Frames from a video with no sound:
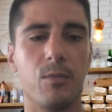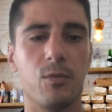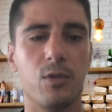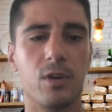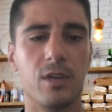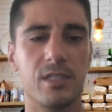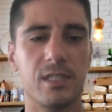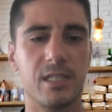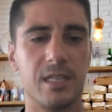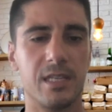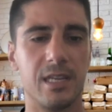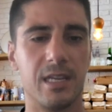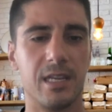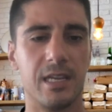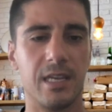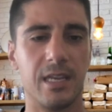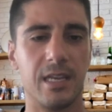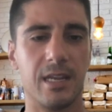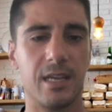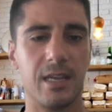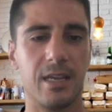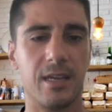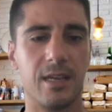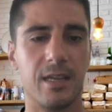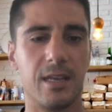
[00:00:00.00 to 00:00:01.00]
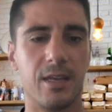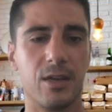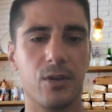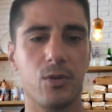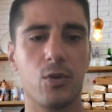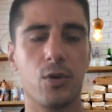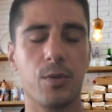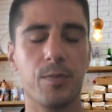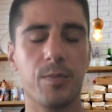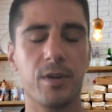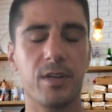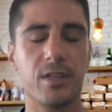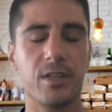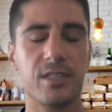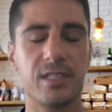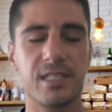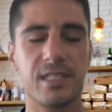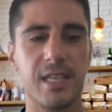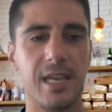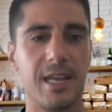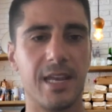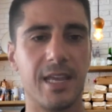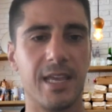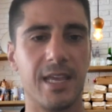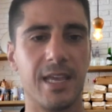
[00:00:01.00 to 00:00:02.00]
Was it in a corporate
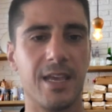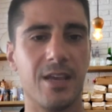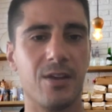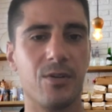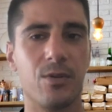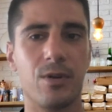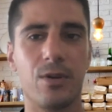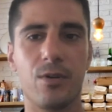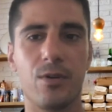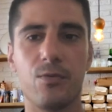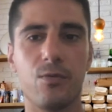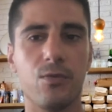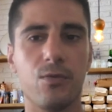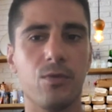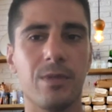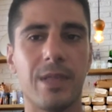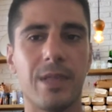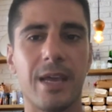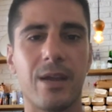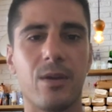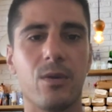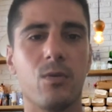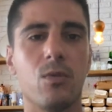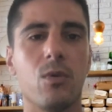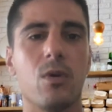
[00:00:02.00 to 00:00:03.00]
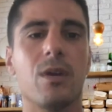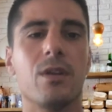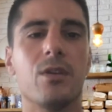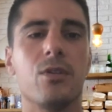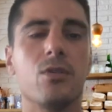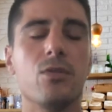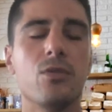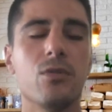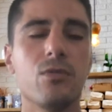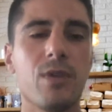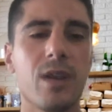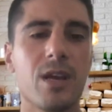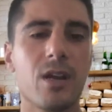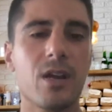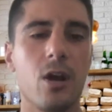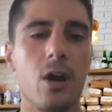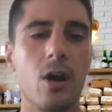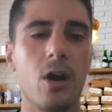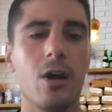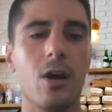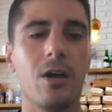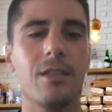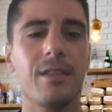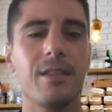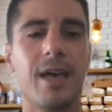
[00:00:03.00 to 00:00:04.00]
setting or a room? Like, do you
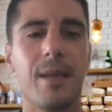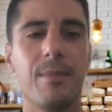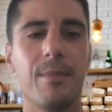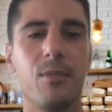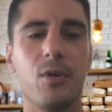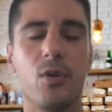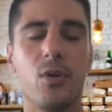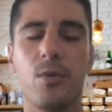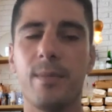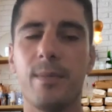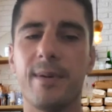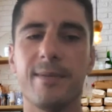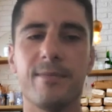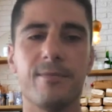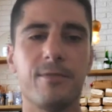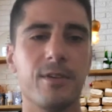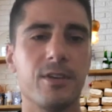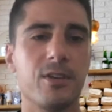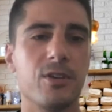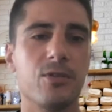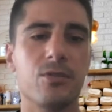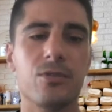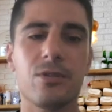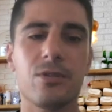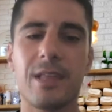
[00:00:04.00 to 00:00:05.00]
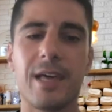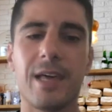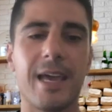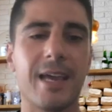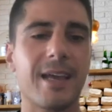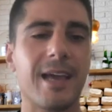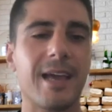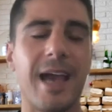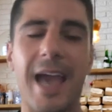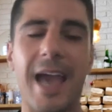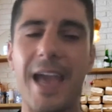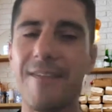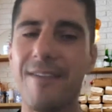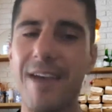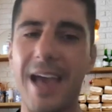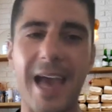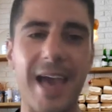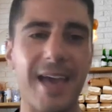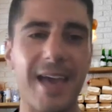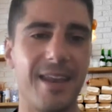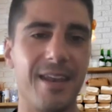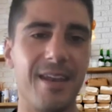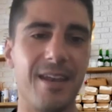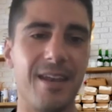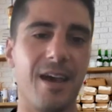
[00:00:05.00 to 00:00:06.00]
recall that moment when you were like, I've
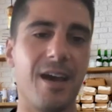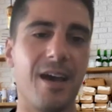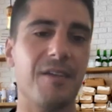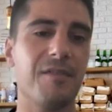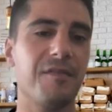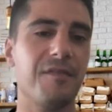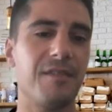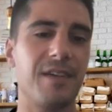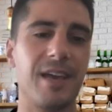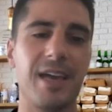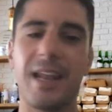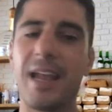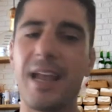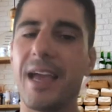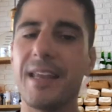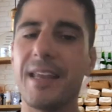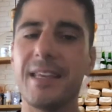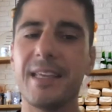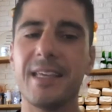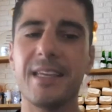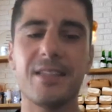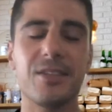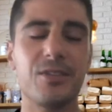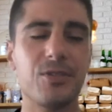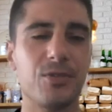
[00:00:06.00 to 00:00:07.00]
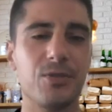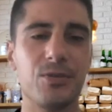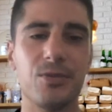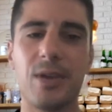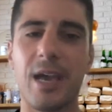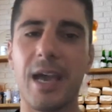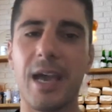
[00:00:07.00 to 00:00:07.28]
had enough and I need to